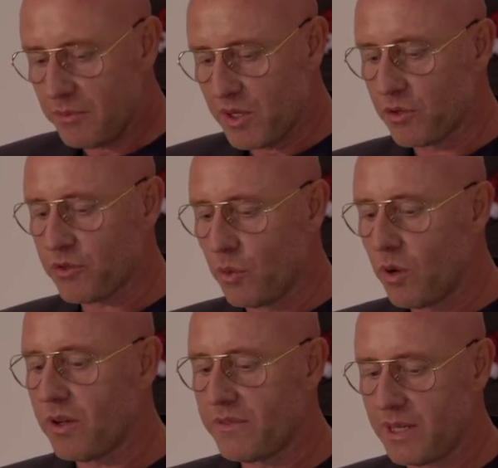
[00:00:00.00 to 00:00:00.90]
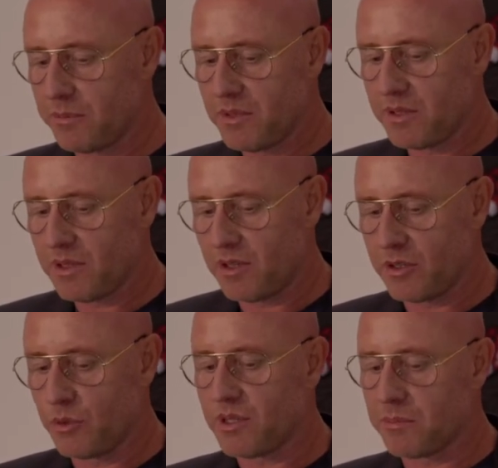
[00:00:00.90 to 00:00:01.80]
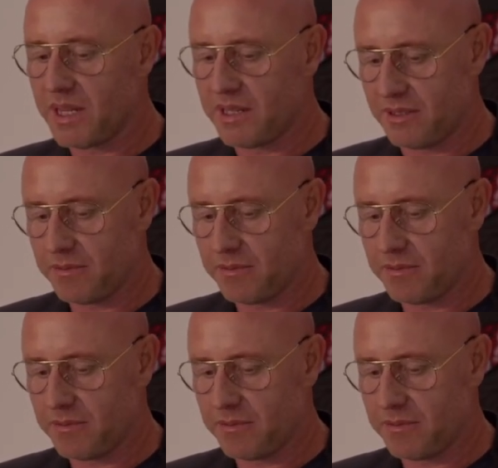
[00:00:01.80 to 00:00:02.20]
because all of them are using money.